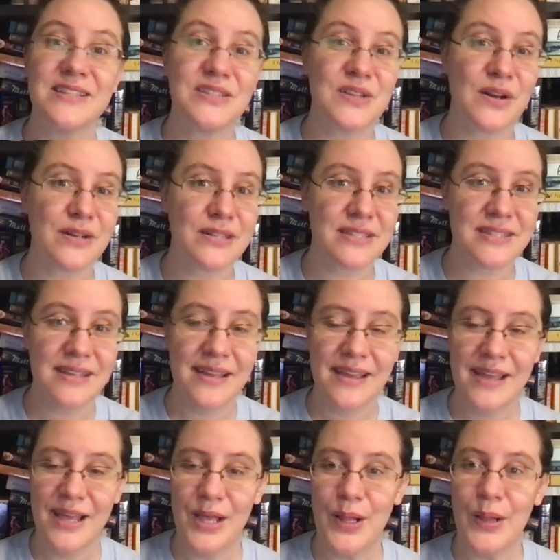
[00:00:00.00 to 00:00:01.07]
starts
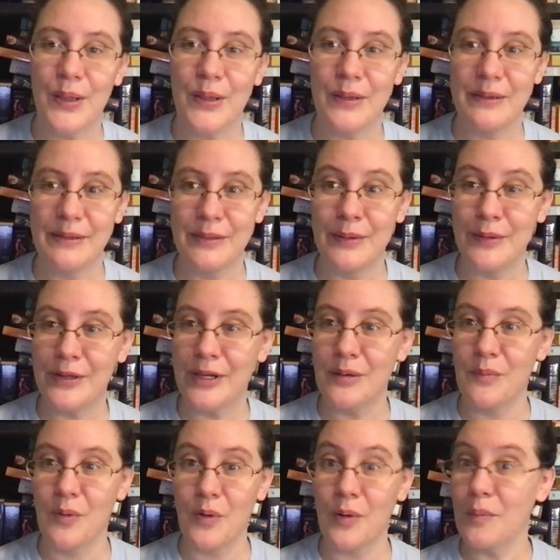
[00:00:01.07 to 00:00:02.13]
learning
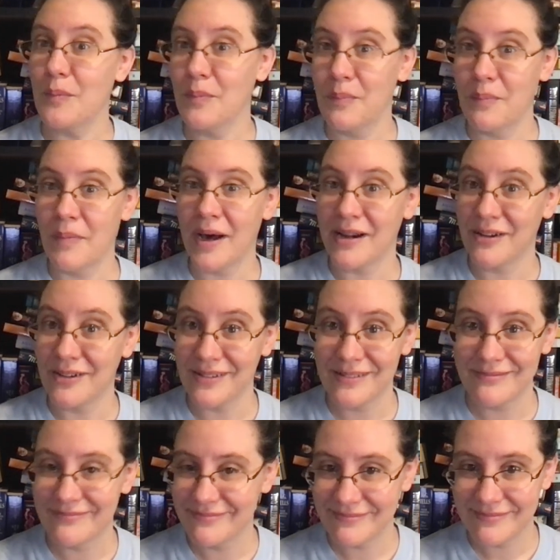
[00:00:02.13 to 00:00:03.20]
more modern